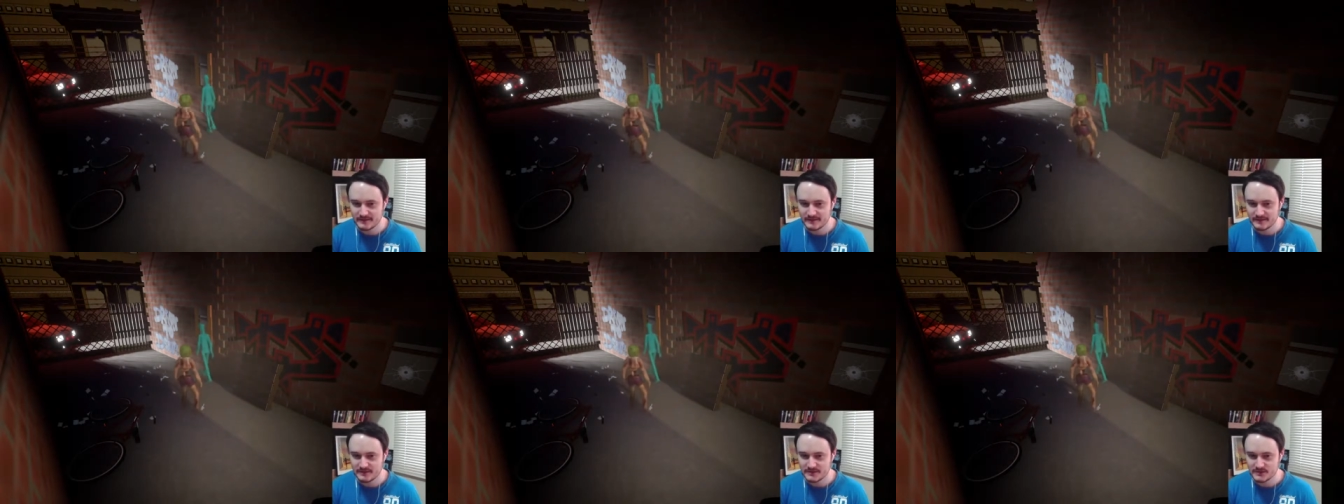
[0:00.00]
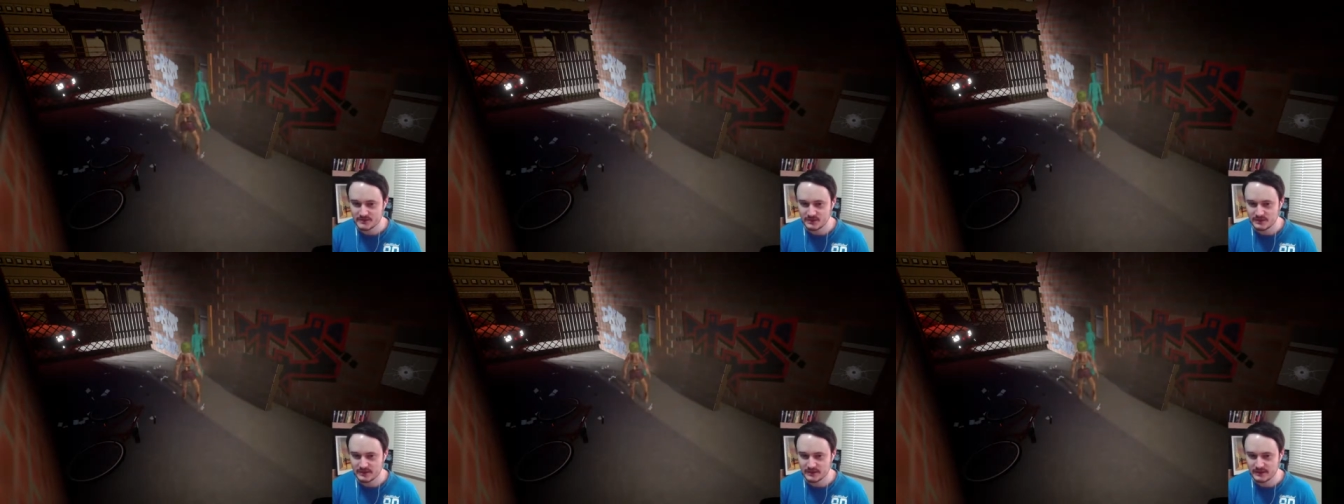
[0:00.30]

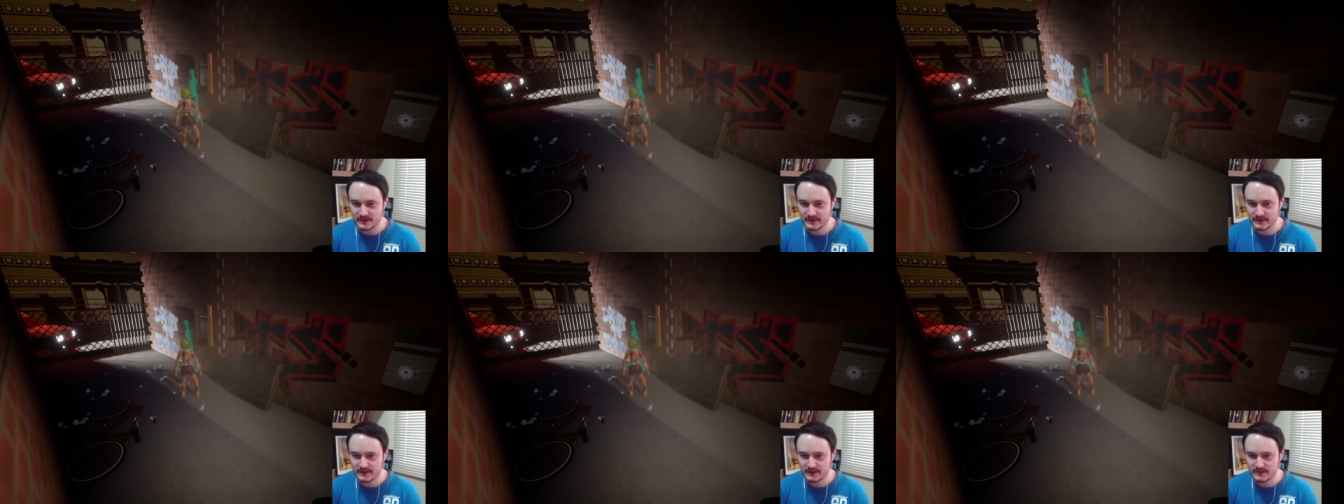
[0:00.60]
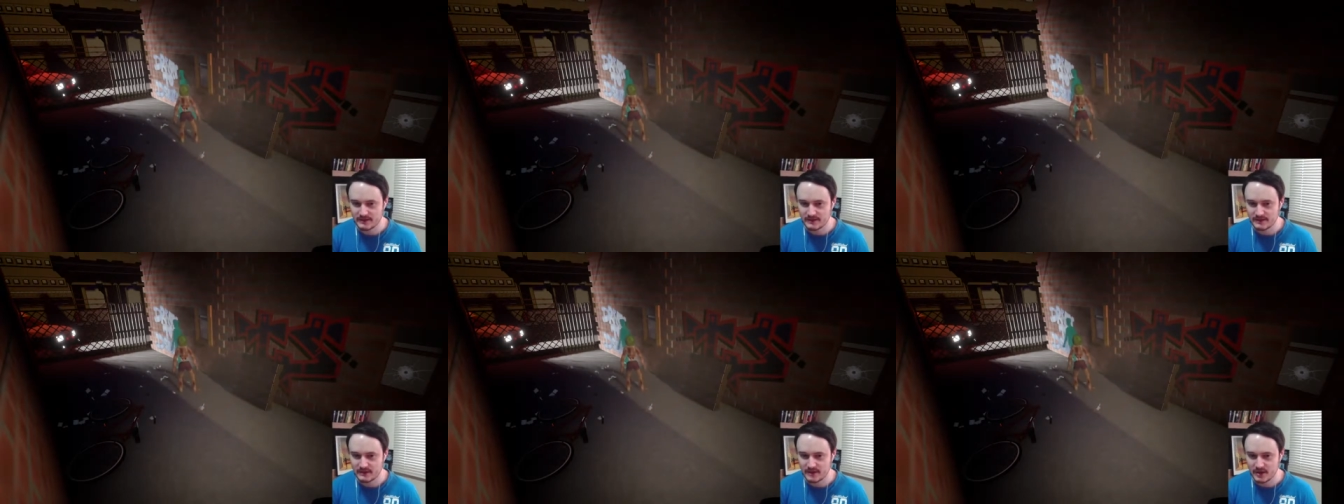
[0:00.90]
So, like,
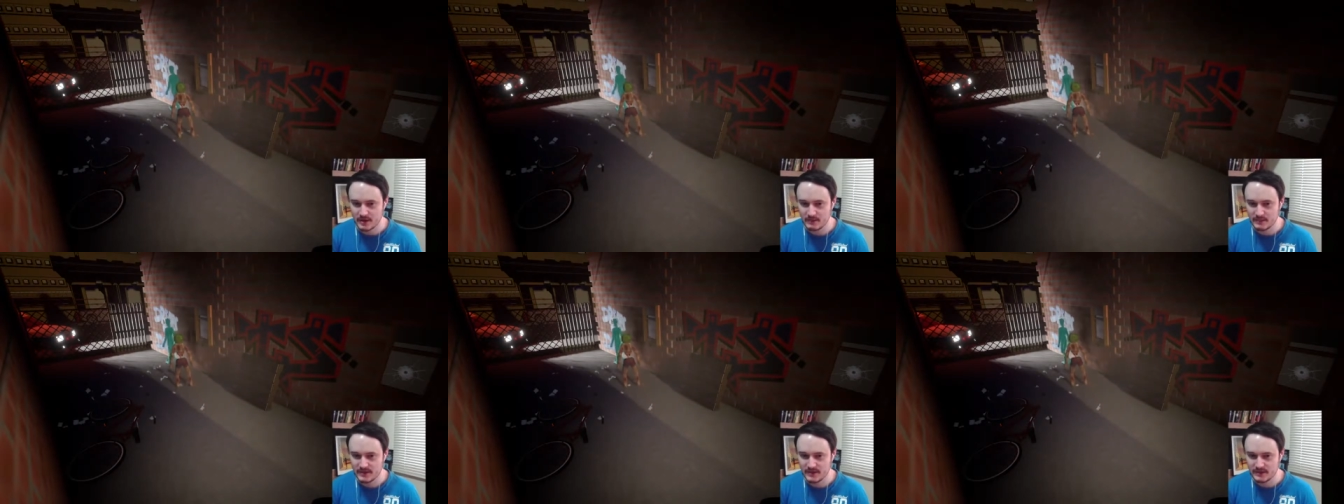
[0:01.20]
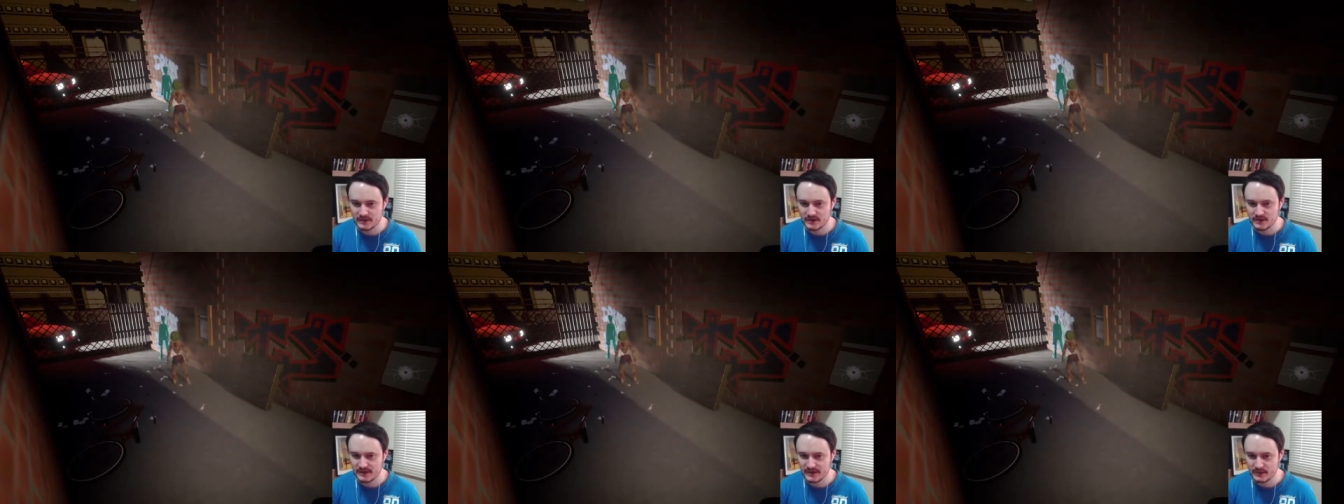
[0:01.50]
you come here.
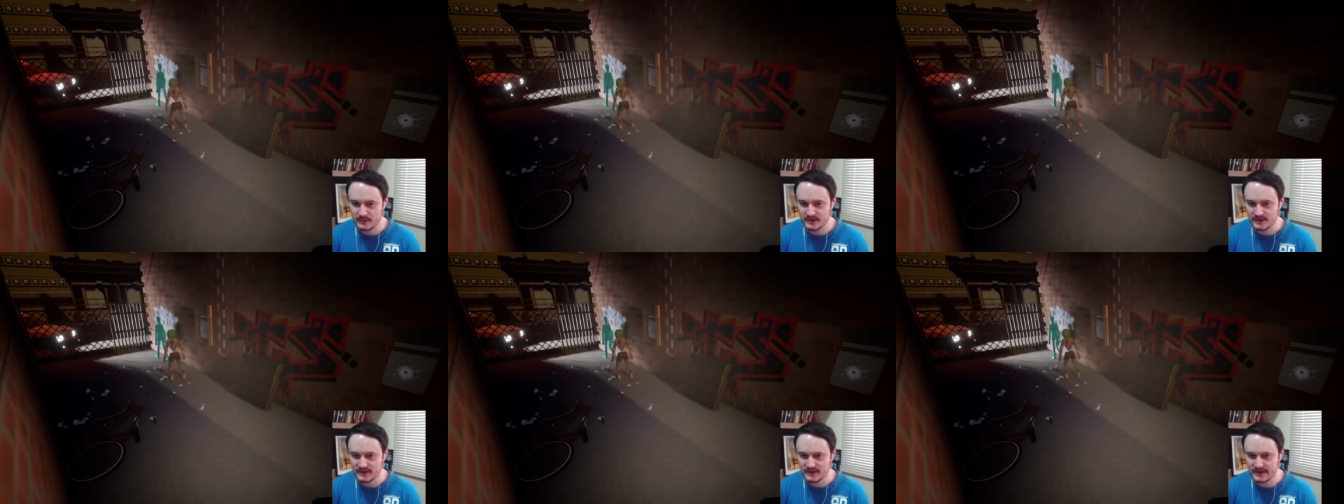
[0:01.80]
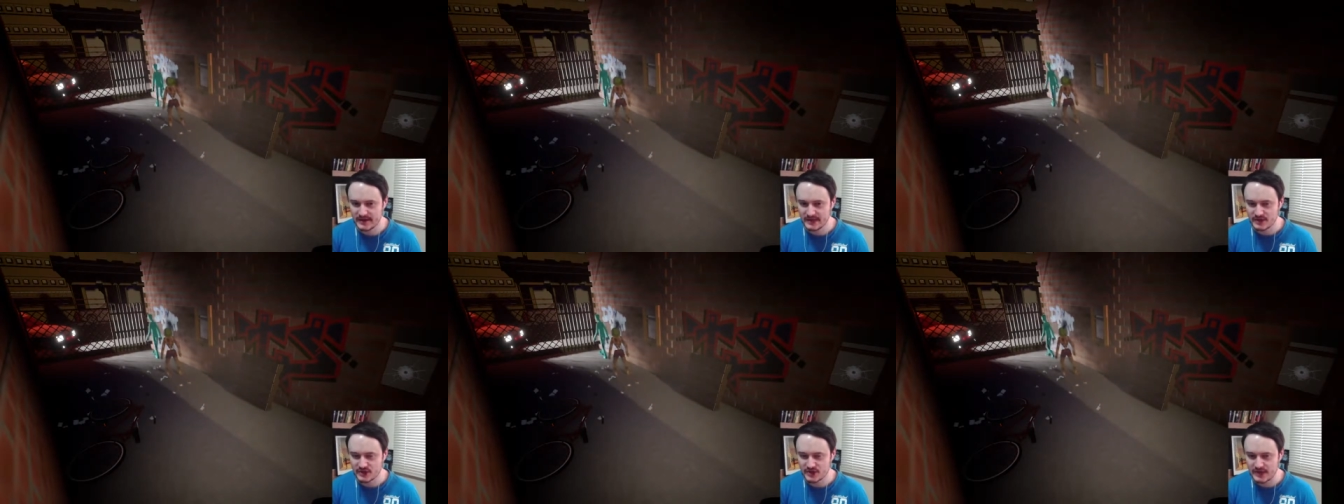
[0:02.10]
Do you think we need an
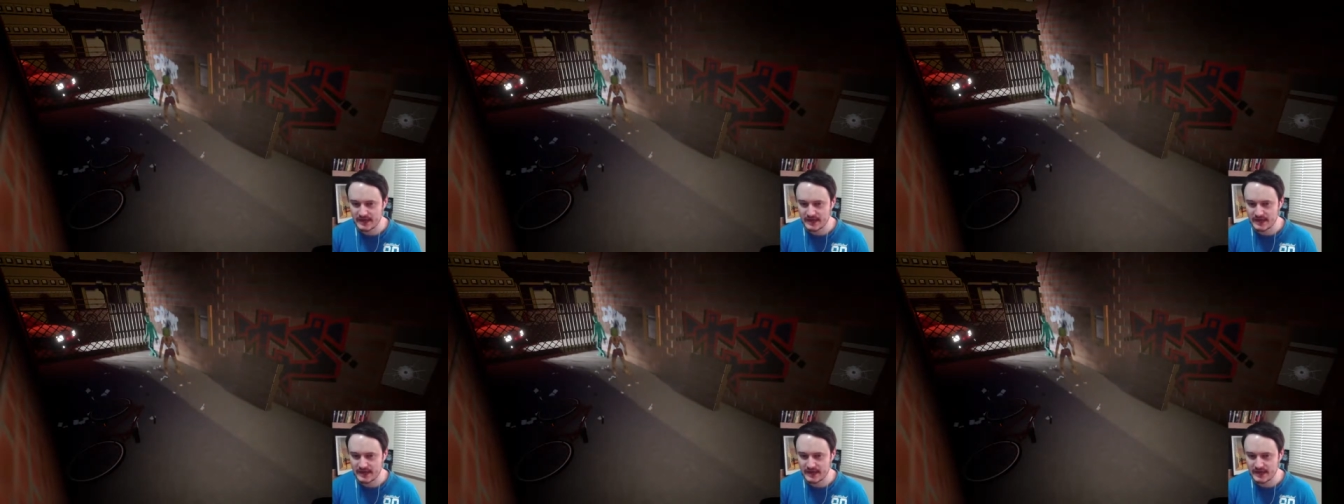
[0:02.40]
extra